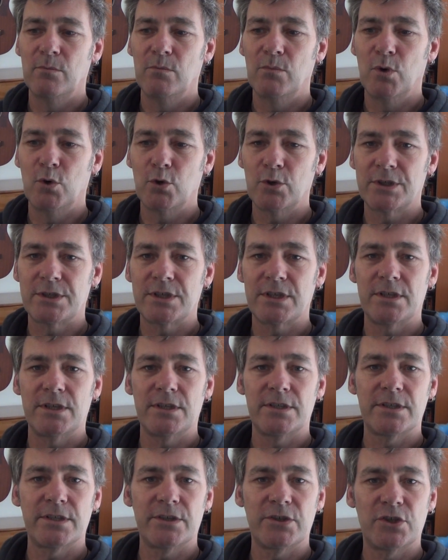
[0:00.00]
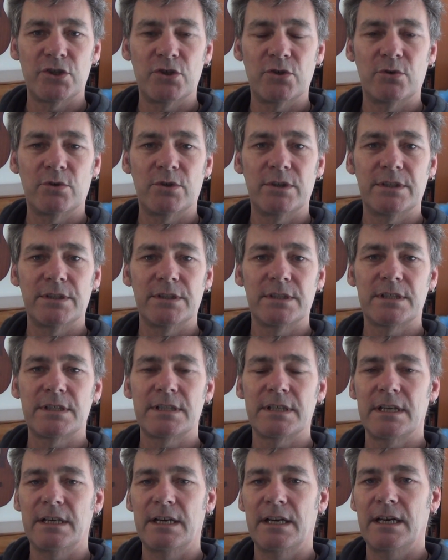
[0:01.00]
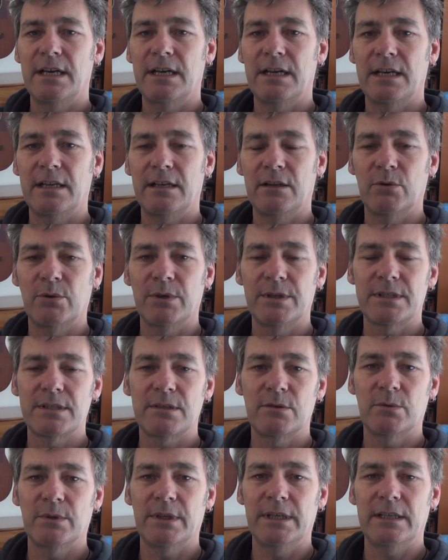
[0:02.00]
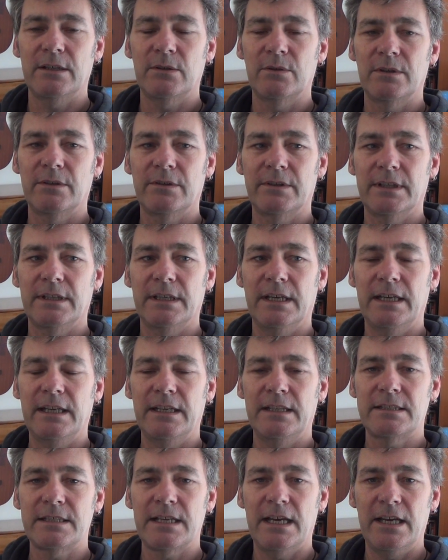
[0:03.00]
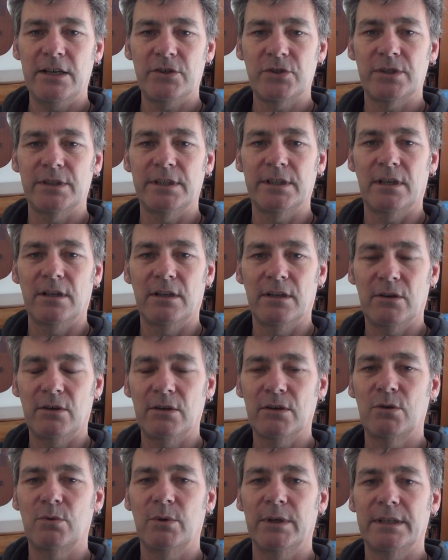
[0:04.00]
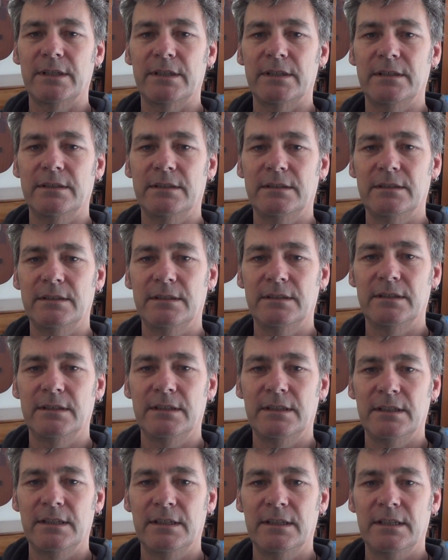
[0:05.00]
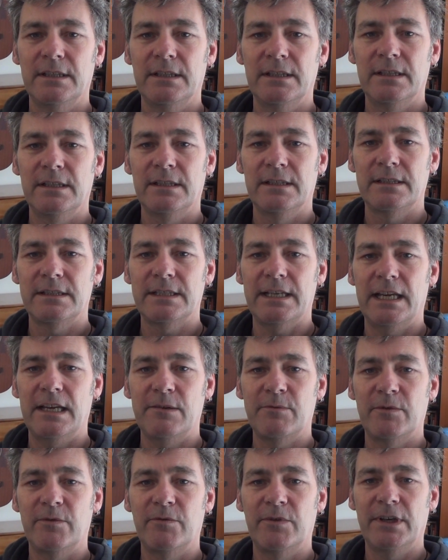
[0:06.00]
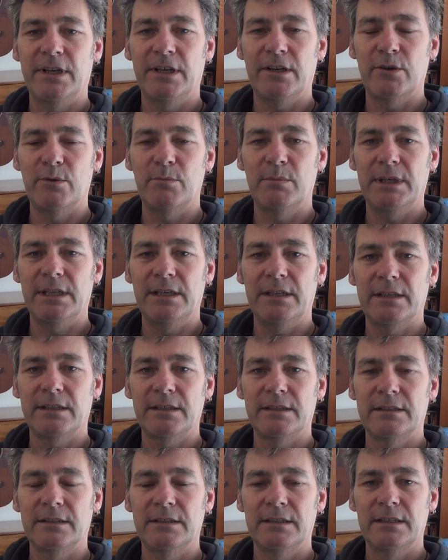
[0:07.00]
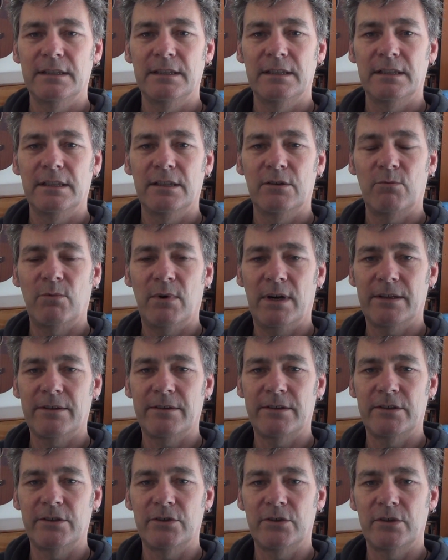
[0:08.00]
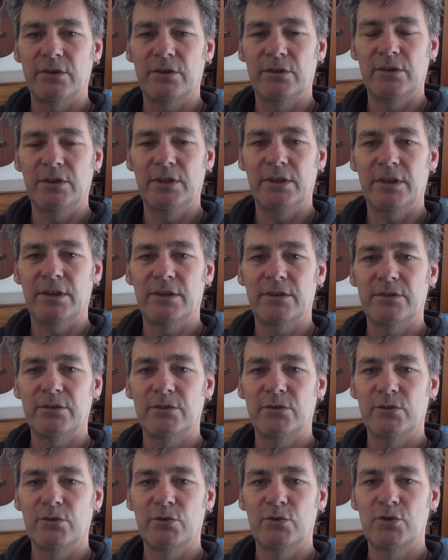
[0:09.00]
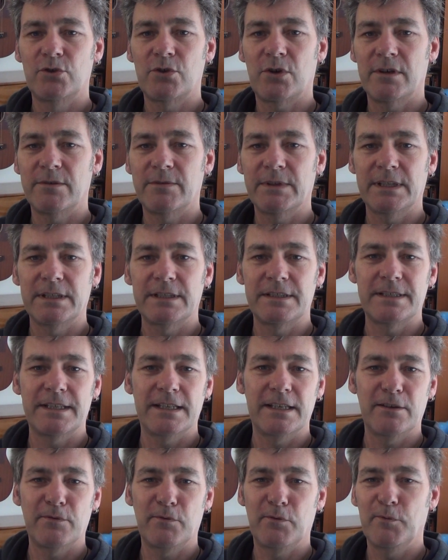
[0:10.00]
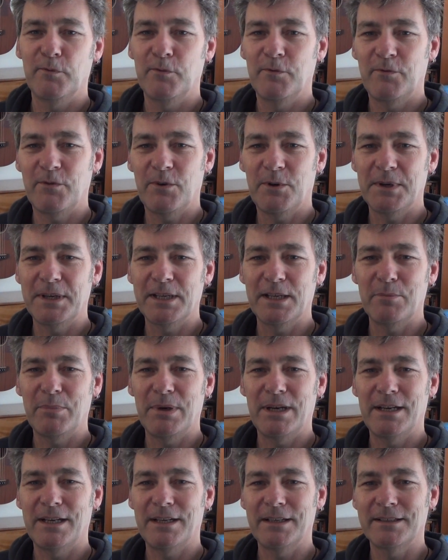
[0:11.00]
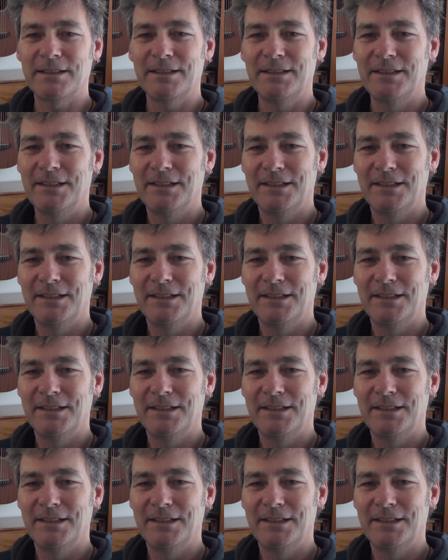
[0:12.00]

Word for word: mortgages, insurance, uh, lawyers, and all that kind of thing. And it's actually a lot quicker to have a video meeting rather than, you know, driving into town, finding a park,